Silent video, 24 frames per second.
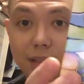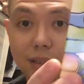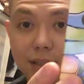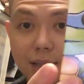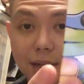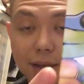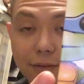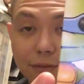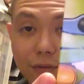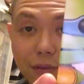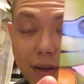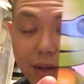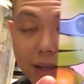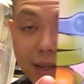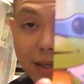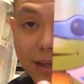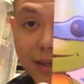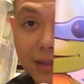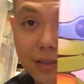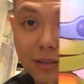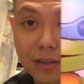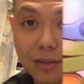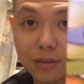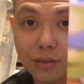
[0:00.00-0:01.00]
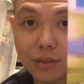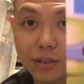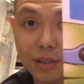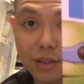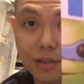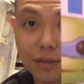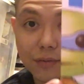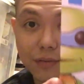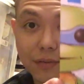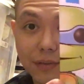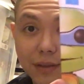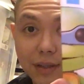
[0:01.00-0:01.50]
is an FYE
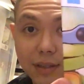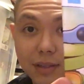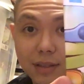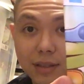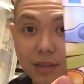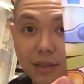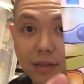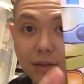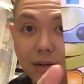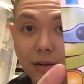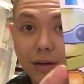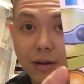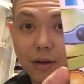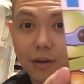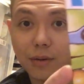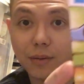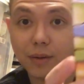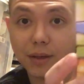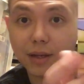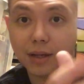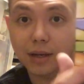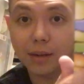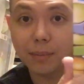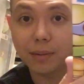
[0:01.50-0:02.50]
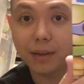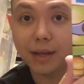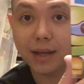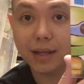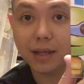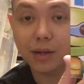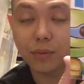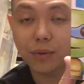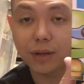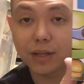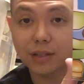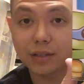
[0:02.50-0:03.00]
exclusive. It's Leonardo in a black
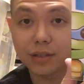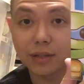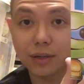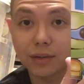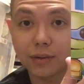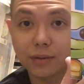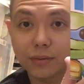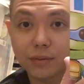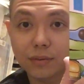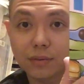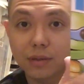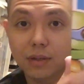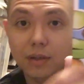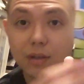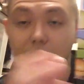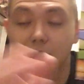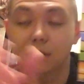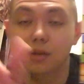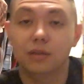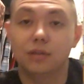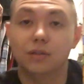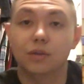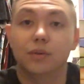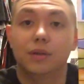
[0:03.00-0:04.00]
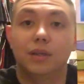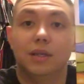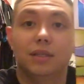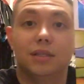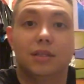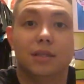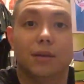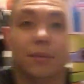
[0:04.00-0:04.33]
and white tone, so he's